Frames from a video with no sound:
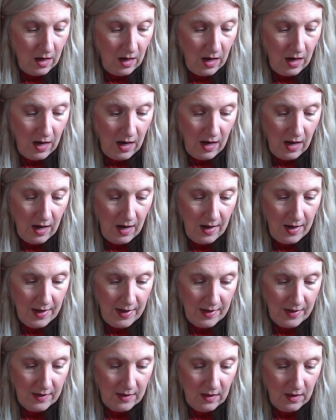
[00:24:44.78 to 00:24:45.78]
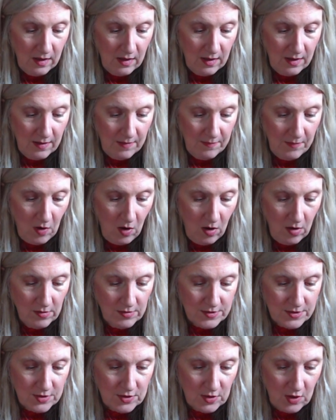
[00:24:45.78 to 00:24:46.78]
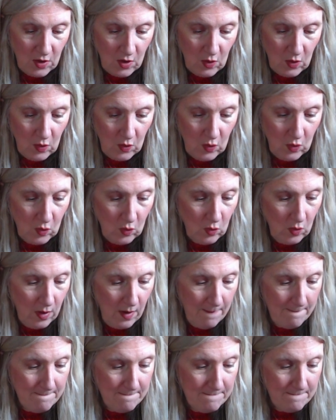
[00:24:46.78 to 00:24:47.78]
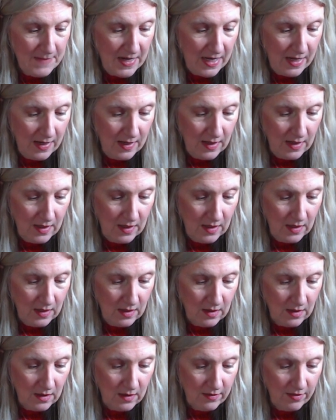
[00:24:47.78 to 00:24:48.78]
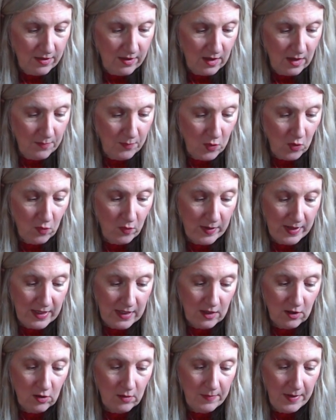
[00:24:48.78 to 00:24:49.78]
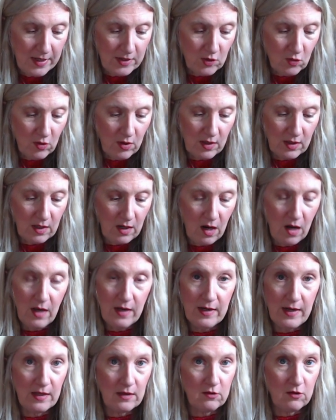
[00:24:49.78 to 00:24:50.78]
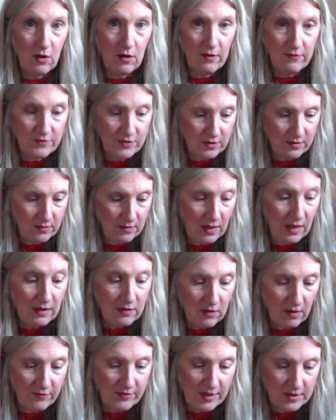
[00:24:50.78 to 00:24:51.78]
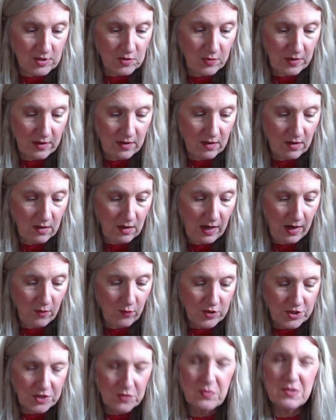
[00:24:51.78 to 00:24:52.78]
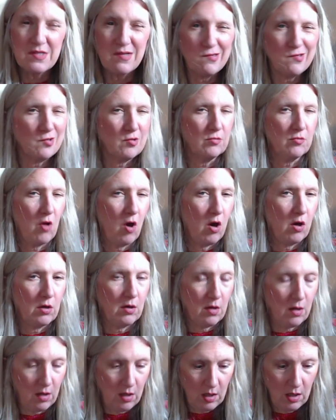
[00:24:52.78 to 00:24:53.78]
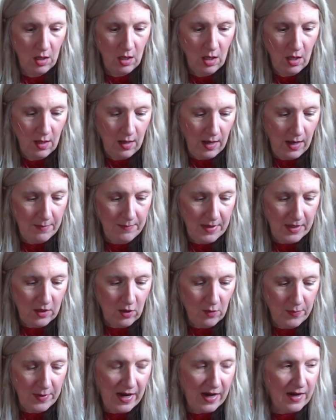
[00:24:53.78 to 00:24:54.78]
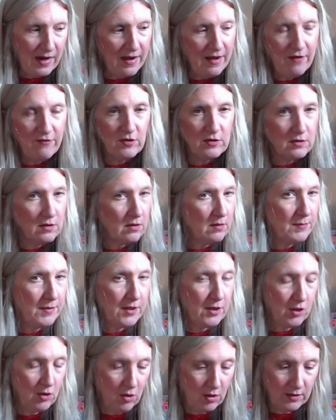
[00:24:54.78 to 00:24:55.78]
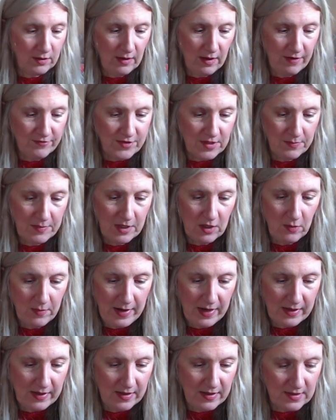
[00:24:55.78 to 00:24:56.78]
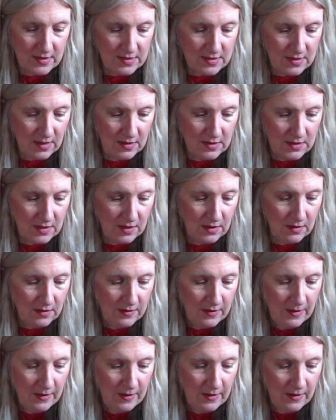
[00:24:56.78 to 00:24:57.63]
I um, also made the Perennial by Nora Gunn. I loved, I love that sweater. I wish it was a little longer. I may go back. I have a little bit of yarn left. I may go back and extend it.